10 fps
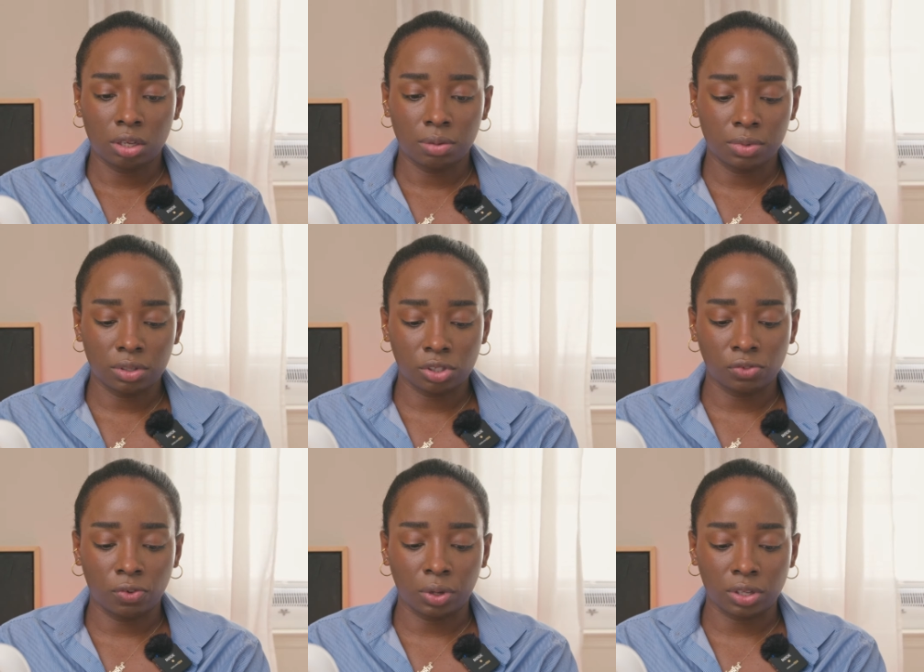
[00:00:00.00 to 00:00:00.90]
going to
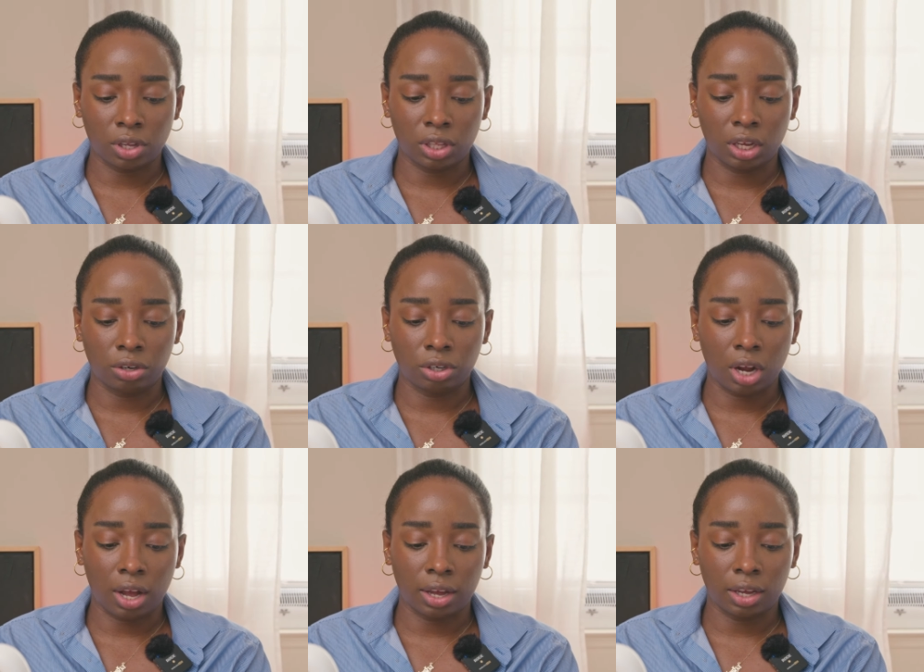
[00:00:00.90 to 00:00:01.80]
just focus on the
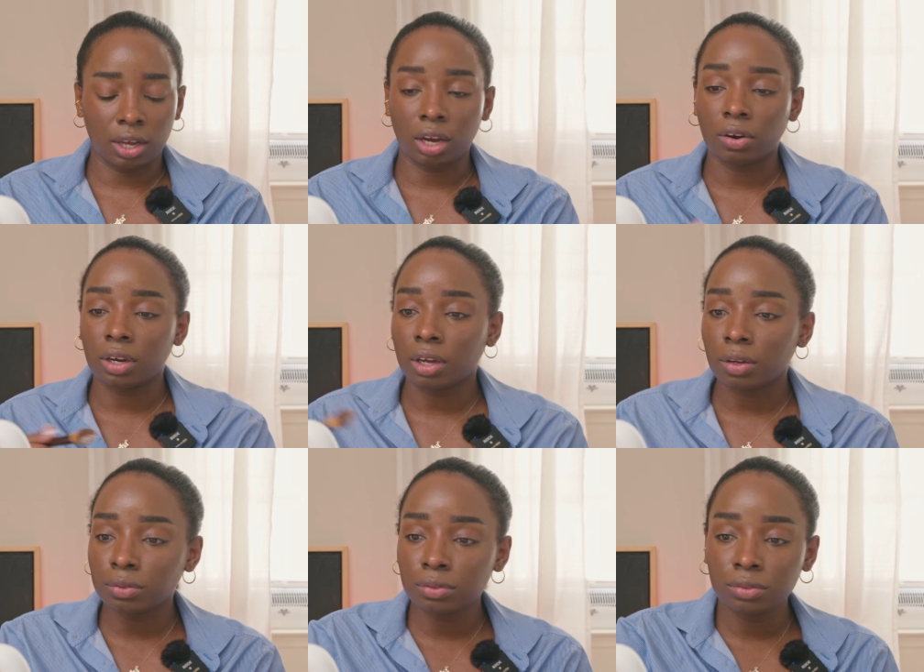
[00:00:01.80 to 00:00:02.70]
under eye
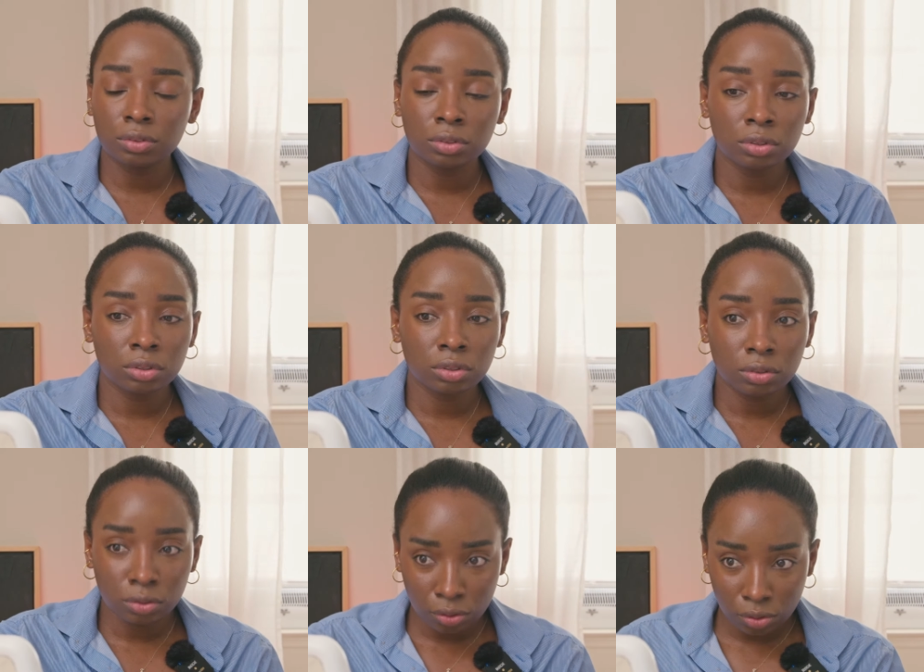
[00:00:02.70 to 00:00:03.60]
area
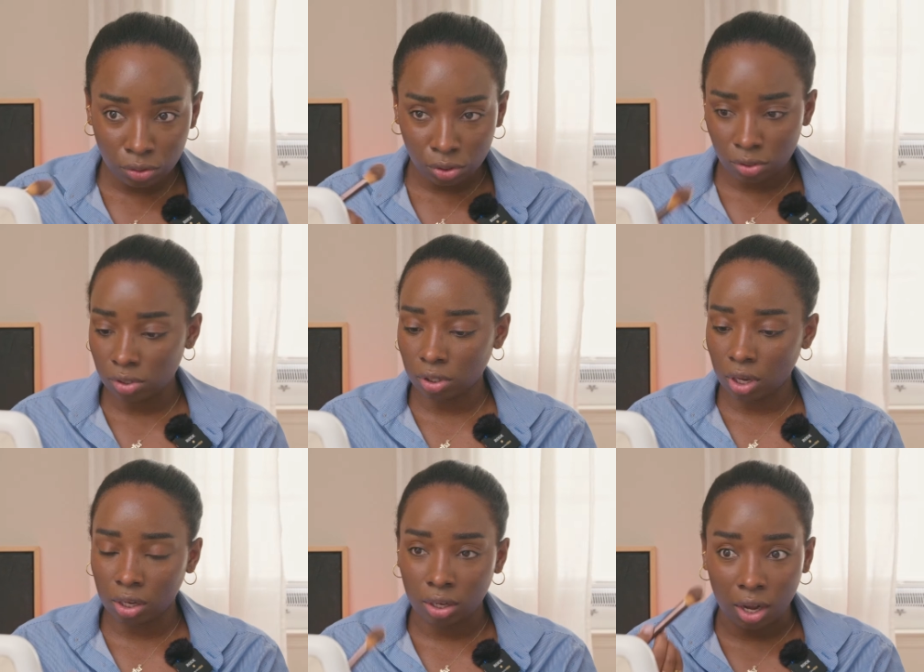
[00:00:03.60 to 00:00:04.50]
just to
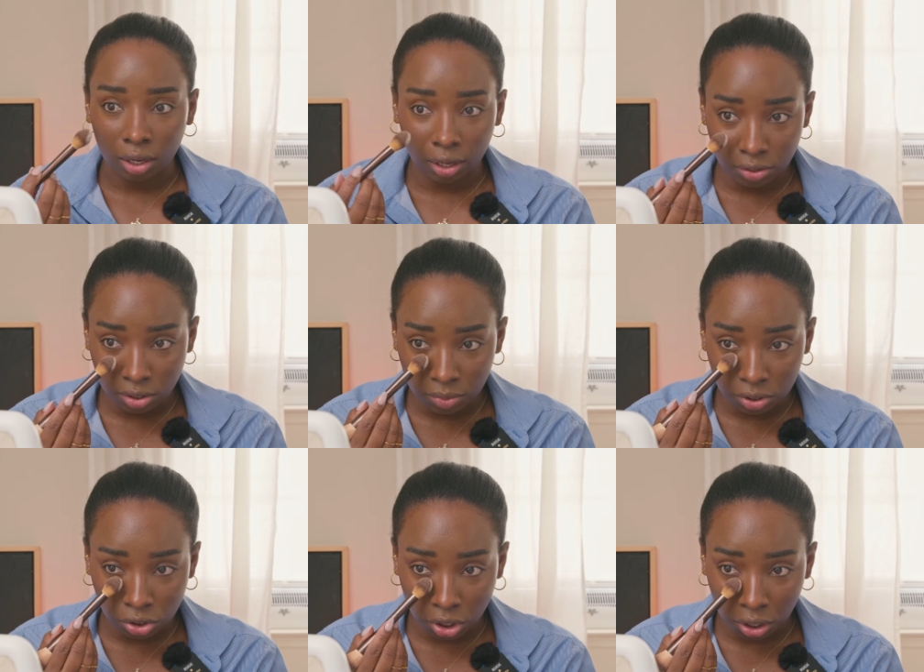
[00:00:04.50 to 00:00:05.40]
kind of knock out some of
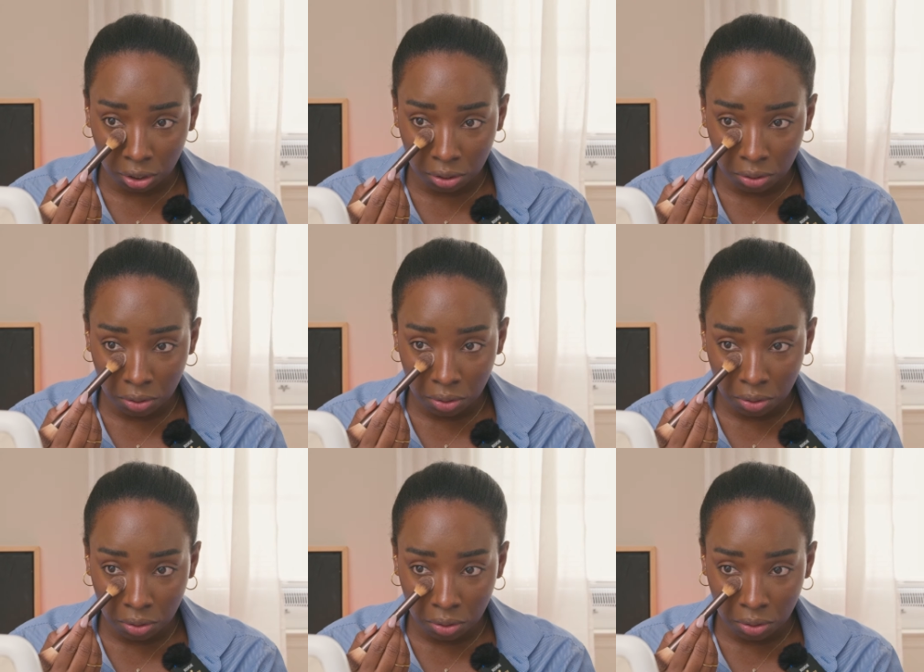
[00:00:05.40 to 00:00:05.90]
the shine.